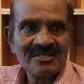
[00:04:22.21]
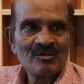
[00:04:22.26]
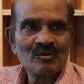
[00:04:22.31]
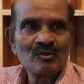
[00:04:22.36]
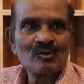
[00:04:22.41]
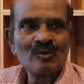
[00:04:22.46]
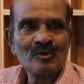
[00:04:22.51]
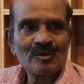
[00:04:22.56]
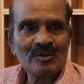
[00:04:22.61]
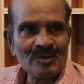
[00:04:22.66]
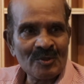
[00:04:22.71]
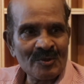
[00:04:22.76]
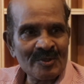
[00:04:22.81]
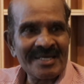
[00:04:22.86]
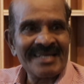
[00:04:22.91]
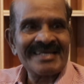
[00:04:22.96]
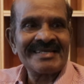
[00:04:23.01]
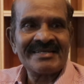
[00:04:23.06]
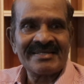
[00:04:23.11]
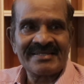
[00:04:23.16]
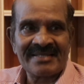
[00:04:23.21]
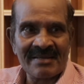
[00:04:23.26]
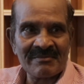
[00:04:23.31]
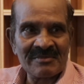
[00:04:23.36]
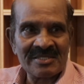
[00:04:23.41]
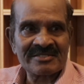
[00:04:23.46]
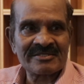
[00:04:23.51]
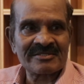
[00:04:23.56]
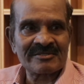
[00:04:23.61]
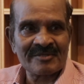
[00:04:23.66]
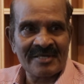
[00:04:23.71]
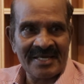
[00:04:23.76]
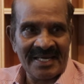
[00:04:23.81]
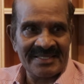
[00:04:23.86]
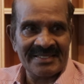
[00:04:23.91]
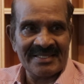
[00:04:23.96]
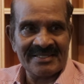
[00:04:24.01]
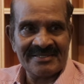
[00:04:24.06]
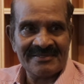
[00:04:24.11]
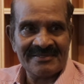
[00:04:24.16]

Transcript: to unite the Tamils together.